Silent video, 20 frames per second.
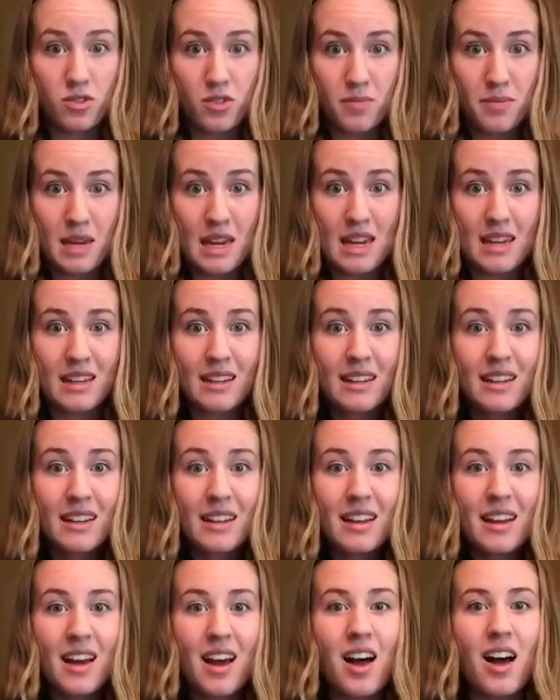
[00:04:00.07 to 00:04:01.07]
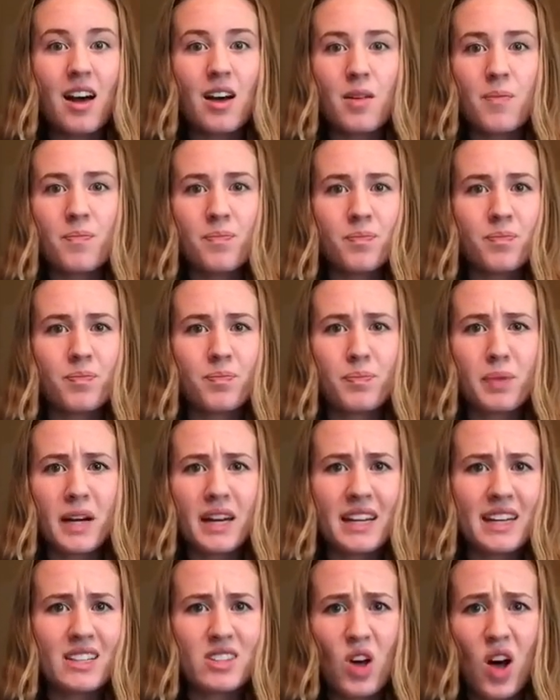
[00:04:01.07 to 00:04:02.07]
for me,
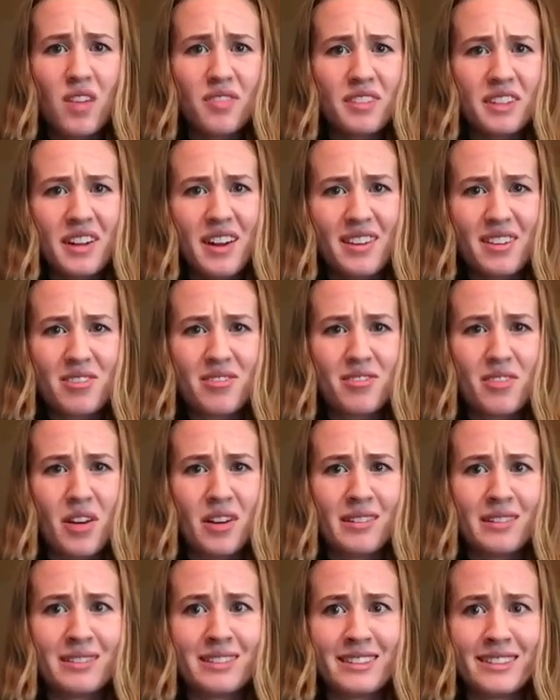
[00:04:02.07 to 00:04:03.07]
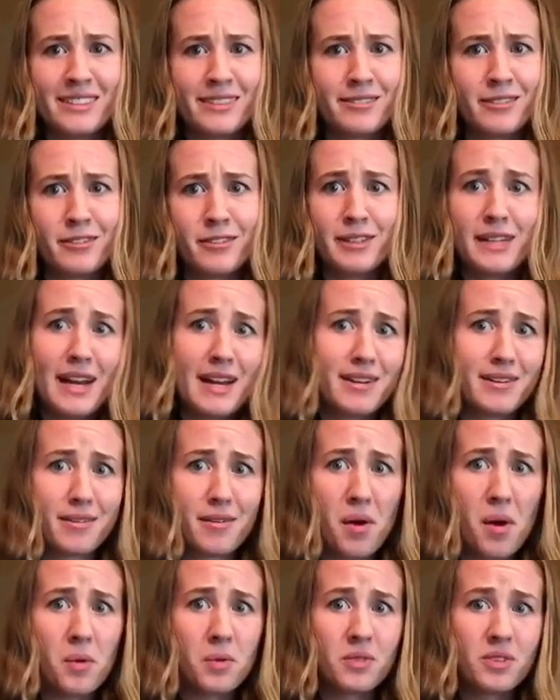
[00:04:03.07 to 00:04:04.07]
but it's often kind of fun to create
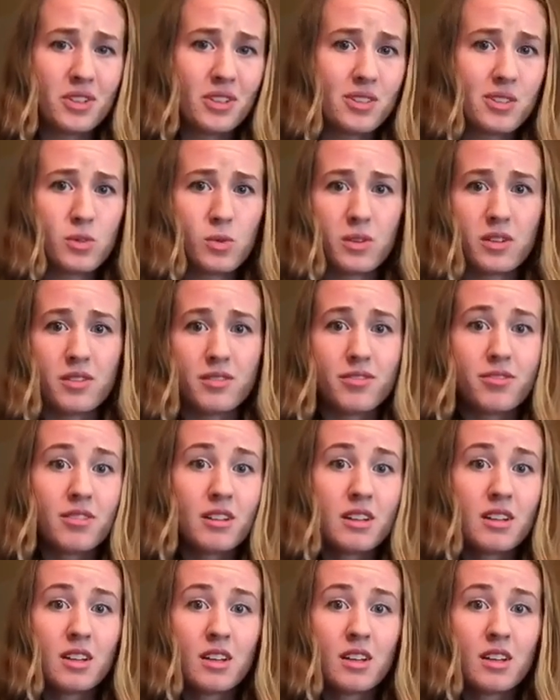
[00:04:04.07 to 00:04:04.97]
your own, just sort of